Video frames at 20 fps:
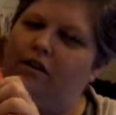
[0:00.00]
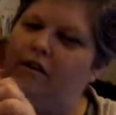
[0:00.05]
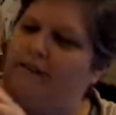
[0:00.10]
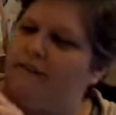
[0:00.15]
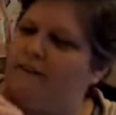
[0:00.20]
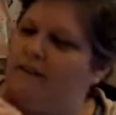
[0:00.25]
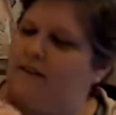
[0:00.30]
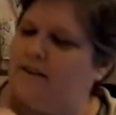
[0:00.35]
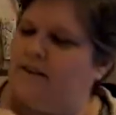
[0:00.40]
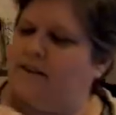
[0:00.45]

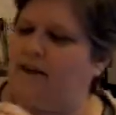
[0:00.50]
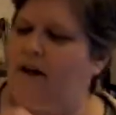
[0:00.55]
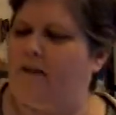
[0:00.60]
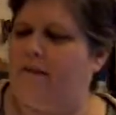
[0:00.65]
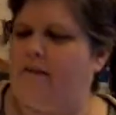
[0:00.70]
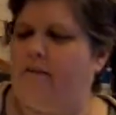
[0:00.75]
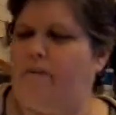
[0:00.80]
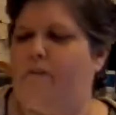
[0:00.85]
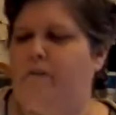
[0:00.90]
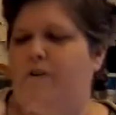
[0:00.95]
and then it's
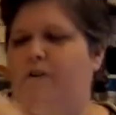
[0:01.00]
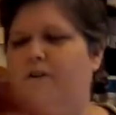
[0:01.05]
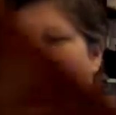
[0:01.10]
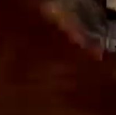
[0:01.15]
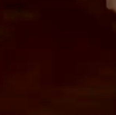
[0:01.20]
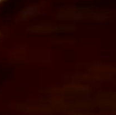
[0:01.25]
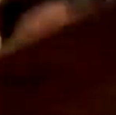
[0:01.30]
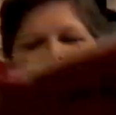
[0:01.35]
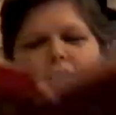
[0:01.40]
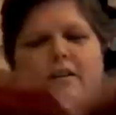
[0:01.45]
got the
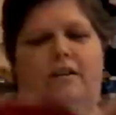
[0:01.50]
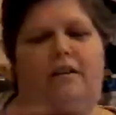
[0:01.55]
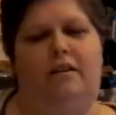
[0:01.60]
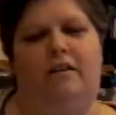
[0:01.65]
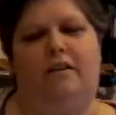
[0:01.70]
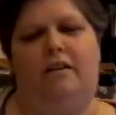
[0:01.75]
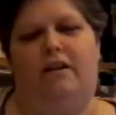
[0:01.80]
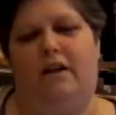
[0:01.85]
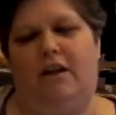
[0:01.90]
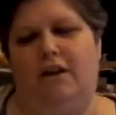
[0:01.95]
words
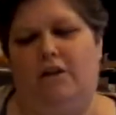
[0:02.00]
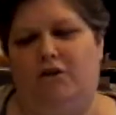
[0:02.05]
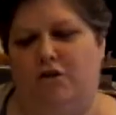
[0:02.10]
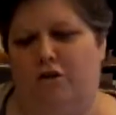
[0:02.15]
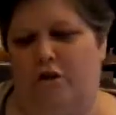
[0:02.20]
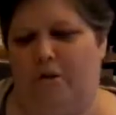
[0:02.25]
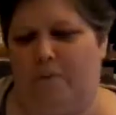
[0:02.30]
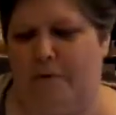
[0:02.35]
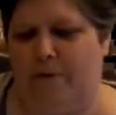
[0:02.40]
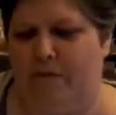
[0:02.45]
in
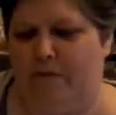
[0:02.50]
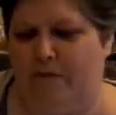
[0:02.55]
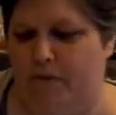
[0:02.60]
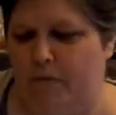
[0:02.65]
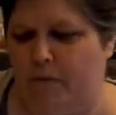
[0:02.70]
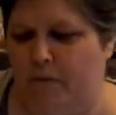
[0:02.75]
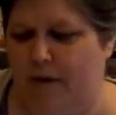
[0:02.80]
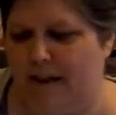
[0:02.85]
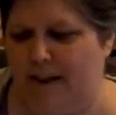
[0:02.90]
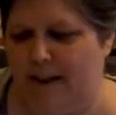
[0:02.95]
German for
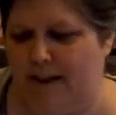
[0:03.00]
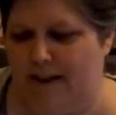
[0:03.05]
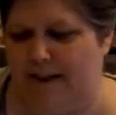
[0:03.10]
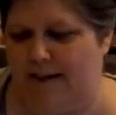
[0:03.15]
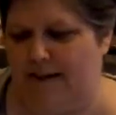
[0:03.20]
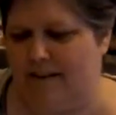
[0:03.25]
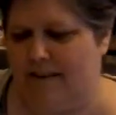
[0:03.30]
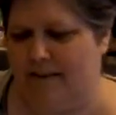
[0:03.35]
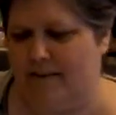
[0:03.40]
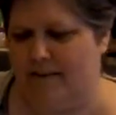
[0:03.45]
what it
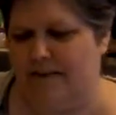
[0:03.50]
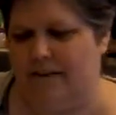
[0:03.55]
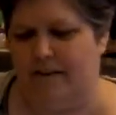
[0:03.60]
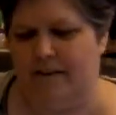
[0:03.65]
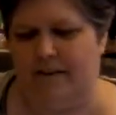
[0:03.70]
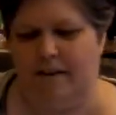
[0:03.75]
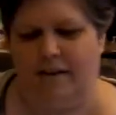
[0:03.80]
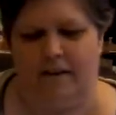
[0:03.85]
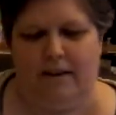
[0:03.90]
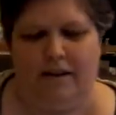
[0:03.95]
is.
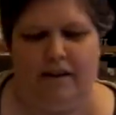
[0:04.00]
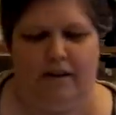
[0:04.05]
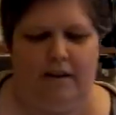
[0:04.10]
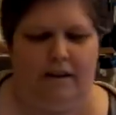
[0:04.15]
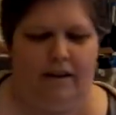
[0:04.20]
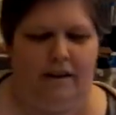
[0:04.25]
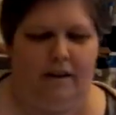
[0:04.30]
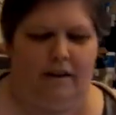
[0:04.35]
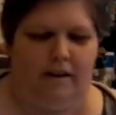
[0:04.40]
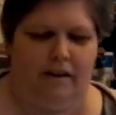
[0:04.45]

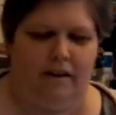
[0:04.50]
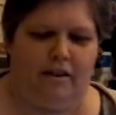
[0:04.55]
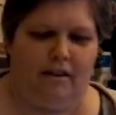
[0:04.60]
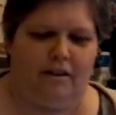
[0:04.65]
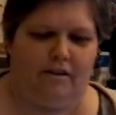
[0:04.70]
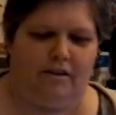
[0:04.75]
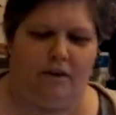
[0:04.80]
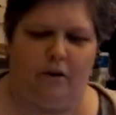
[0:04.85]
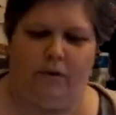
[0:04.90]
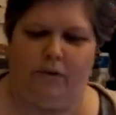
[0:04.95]

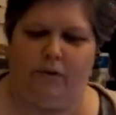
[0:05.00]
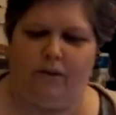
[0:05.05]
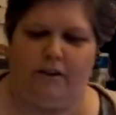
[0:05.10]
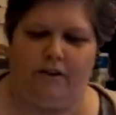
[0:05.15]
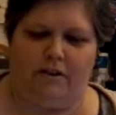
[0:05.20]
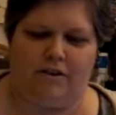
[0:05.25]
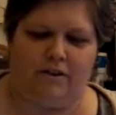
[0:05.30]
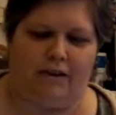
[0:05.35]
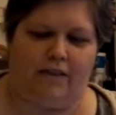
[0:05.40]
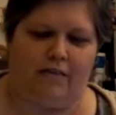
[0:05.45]
So
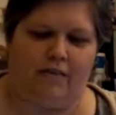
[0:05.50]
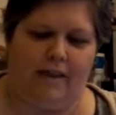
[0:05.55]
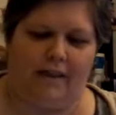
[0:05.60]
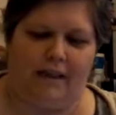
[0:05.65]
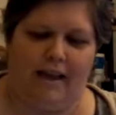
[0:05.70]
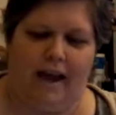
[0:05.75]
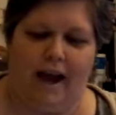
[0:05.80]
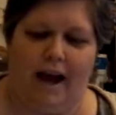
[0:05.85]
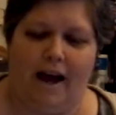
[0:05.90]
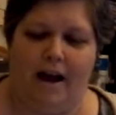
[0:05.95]
there's stuff in
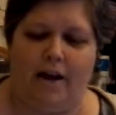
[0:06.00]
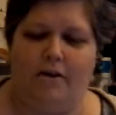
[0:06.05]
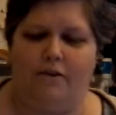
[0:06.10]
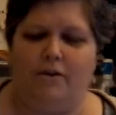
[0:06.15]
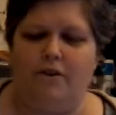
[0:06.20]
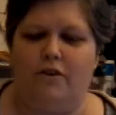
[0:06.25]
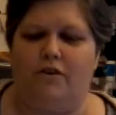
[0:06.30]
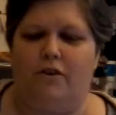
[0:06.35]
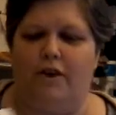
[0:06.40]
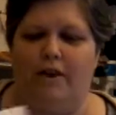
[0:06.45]
the
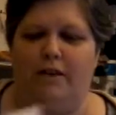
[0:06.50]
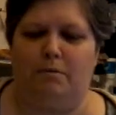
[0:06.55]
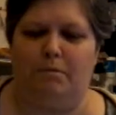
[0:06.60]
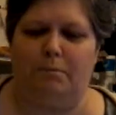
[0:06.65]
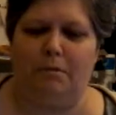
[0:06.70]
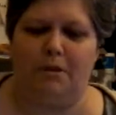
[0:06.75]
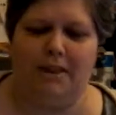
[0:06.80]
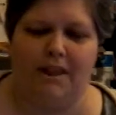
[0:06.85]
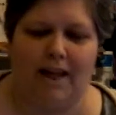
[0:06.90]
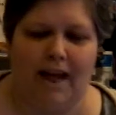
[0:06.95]
house,
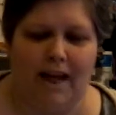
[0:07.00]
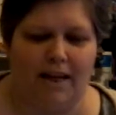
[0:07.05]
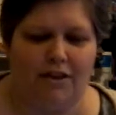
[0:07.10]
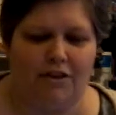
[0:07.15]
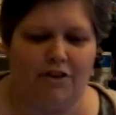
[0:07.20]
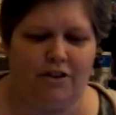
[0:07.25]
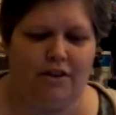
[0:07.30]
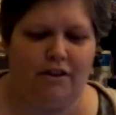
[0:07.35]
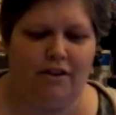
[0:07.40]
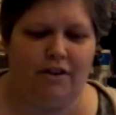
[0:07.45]

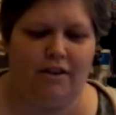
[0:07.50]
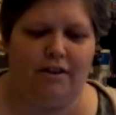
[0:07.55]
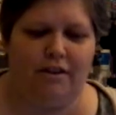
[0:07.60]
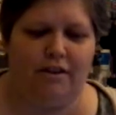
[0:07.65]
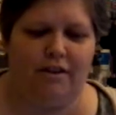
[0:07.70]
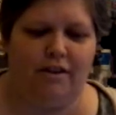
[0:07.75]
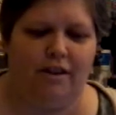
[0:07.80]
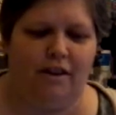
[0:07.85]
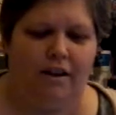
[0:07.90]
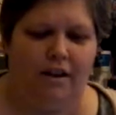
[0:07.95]

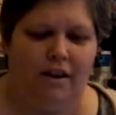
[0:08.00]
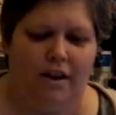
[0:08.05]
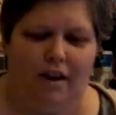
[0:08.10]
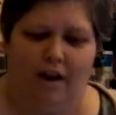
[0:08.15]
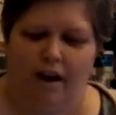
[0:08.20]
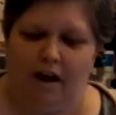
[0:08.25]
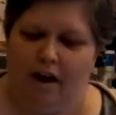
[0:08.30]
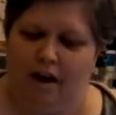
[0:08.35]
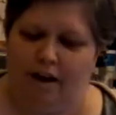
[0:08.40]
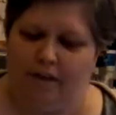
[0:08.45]
transportation,
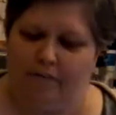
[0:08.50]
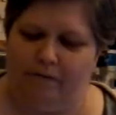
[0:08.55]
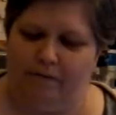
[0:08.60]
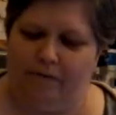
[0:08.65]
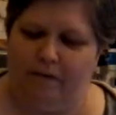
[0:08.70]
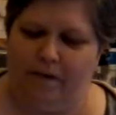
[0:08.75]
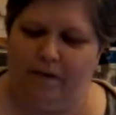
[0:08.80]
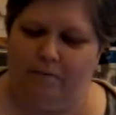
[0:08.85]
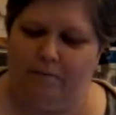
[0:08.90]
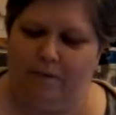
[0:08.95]
uh,
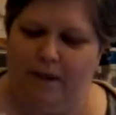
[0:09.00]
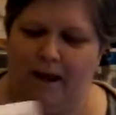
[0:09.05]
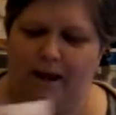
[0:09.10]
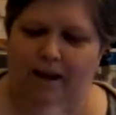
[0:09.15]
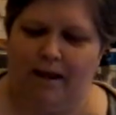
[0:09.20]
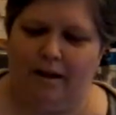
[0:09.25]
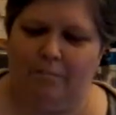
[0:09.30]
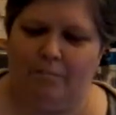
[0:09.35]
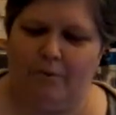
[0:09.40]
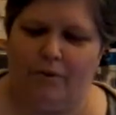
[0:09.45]
farm
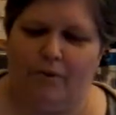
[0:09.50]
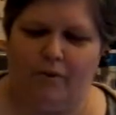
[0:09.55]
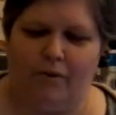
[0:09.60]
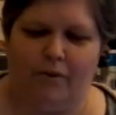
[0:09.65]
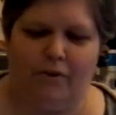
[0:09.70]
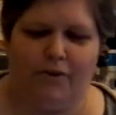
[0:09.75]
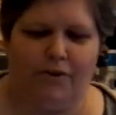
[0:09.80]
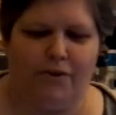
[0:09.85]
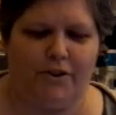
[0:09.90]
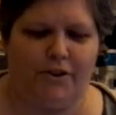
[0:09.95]

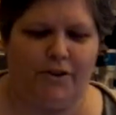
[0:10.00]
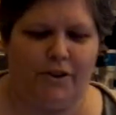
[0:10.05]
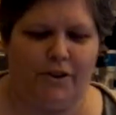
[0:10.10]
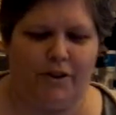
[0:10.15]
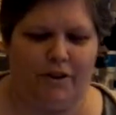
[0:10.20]
animals, you